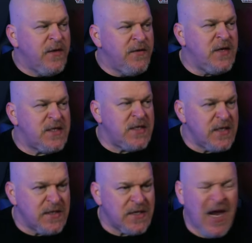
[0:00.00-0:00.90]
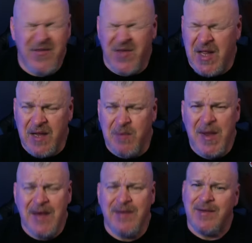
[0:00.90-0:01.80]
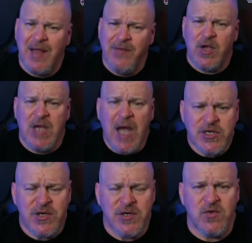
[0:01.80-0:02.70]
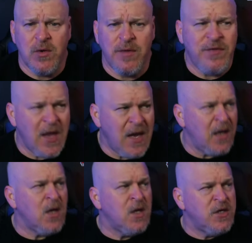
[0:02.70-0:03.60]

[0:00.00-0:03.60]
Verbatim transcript: This is kind of clickbait, kind of a gotcha sort of thing.